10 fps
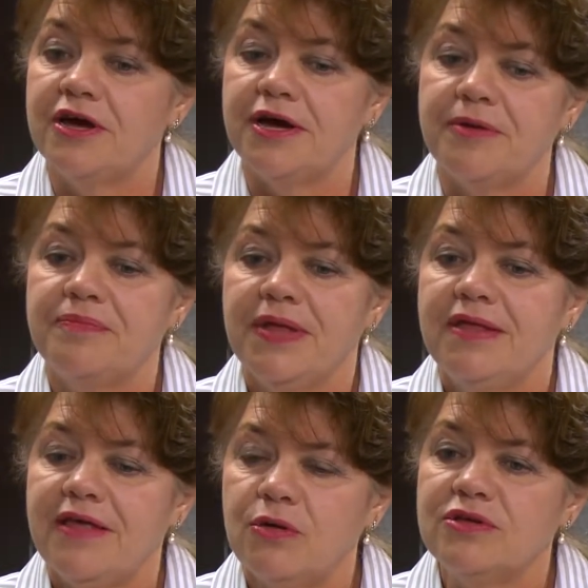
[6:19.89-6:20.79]

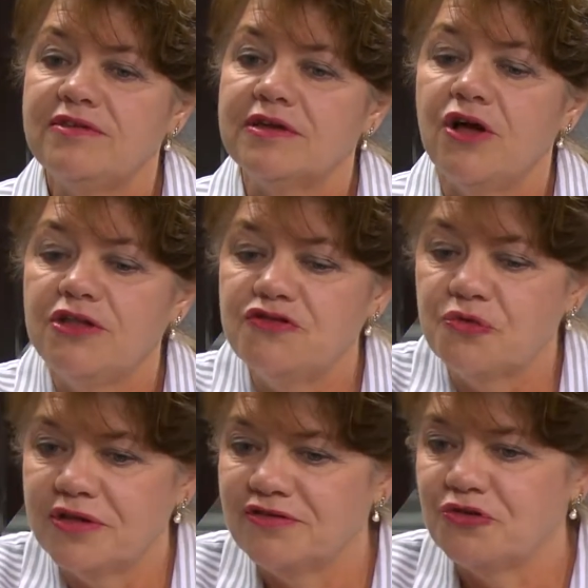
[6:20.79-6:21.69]
That was in consequence